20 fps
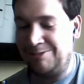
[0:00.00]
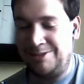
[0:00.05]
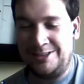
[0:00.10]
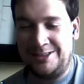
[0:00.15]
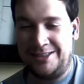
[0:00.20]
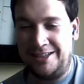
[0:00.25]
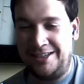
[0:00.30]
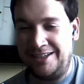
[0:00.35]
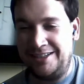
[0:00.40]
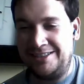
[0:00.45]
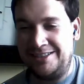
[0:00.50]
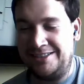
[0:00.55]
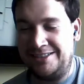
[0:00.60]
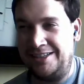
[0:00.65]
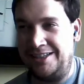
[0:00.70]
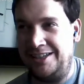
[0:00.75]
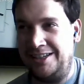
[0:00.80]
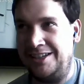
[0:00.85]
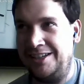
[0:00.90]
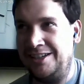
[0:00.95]
was the
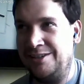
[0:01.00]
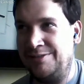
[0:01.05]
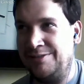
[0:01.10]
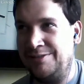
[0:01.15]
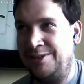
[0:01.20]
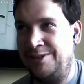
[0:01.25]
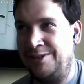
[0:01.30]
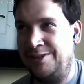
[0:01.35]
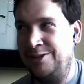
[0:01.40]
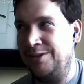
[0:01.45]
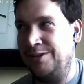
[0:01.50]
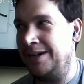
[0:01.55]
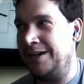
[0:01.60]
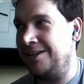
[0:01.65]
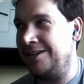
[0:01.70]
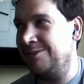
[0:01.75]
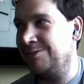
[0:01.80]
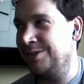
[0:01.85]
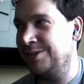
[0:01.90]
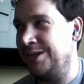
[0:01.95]
CE of Hewlett
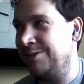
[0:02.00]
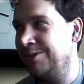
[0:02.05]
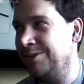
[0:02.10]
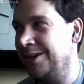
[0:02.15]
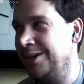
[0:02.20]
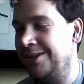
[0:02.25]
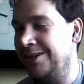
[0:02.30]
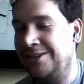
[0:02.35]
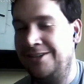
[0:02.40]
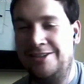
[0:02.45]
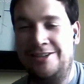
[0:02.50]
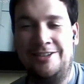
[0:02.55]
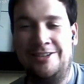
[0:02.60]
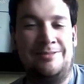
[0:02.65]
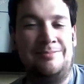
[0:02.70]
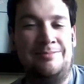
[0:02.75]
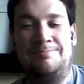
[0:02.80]
Packard when it went under.